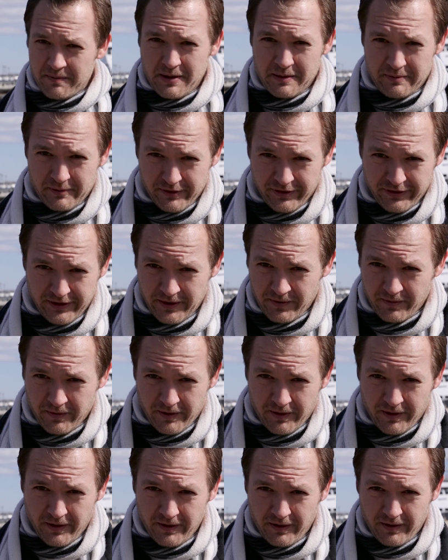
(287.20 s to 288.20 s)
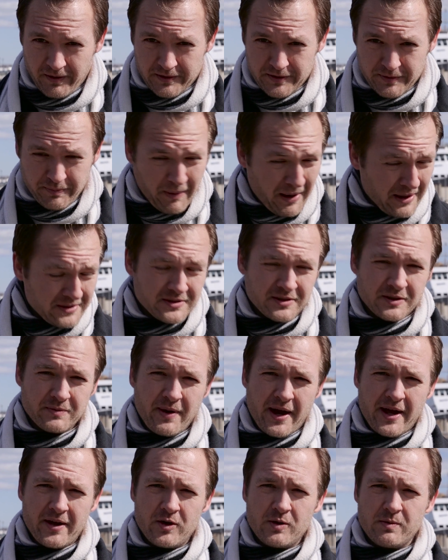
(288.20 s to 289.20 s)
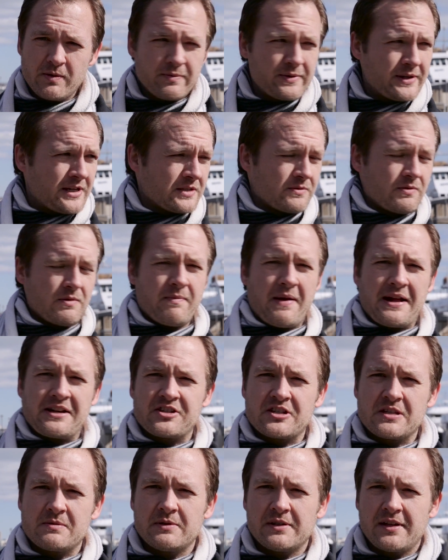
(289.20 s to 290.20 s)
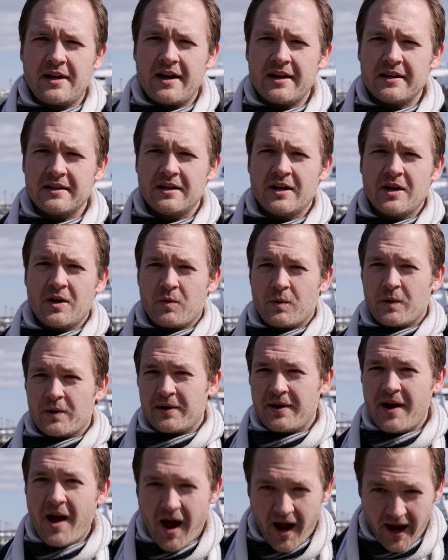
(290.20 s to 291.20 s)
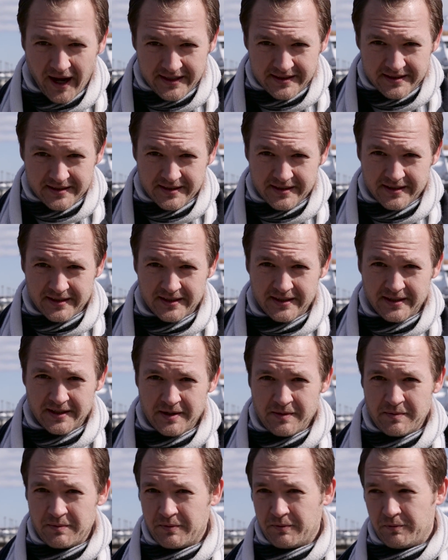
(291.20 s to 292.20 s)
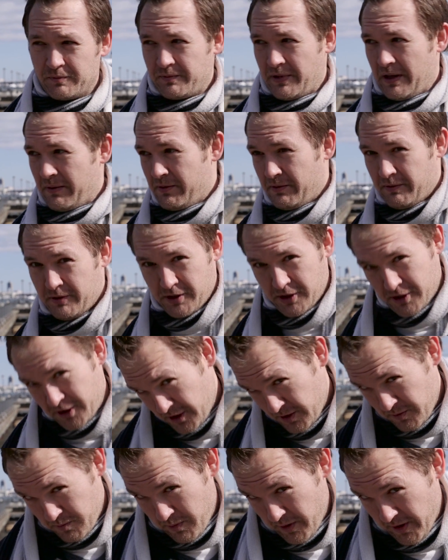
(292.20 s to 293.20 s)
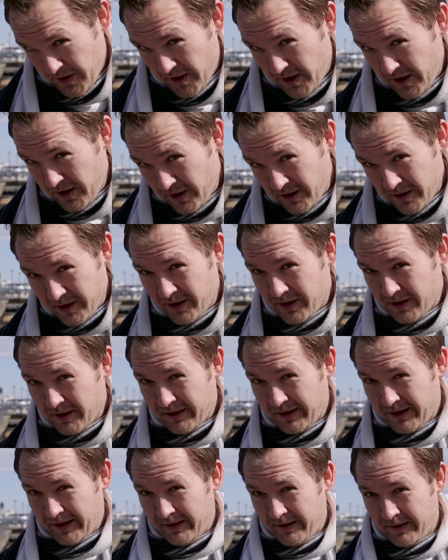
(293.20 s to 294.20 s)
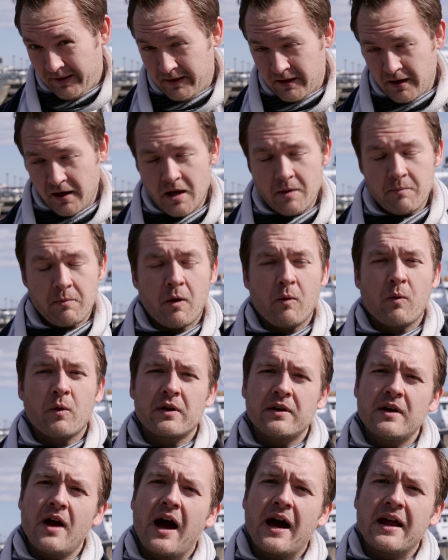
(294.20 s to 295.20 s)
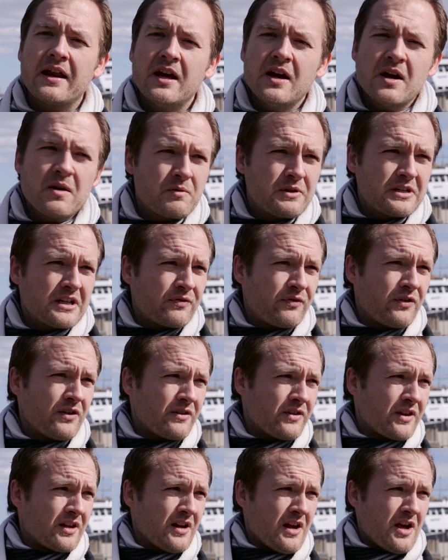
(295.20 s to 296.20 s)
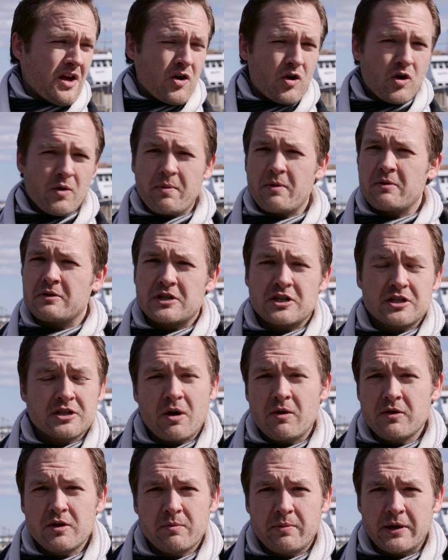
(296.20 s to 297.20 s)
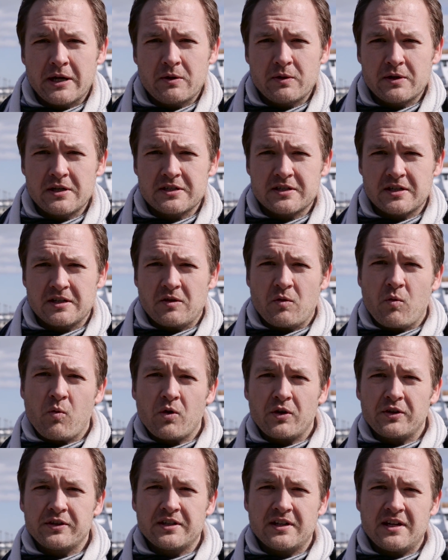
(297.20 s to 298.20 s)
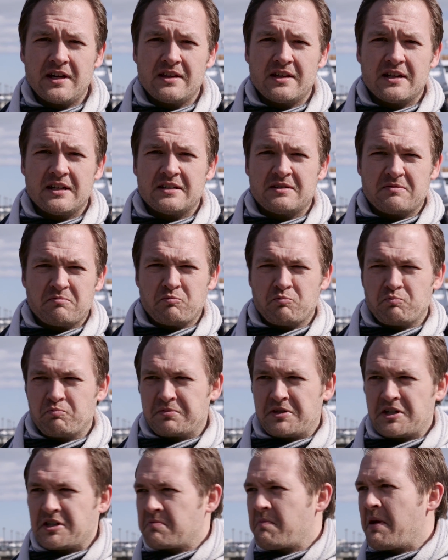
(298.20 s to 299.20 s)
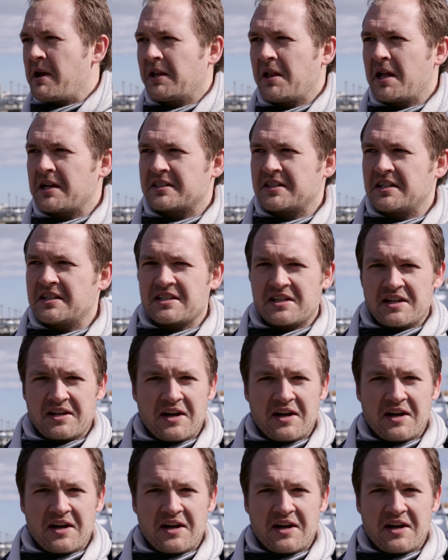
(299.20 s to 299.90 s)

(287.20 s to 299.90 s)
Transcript: of people think we're sponsored by Uber because we mention them a lot. We're not. Maybe we should be, hint hint, but we're not. We just feel that Uber is so ubiquitous in the world today that it doesn't make a lot of sense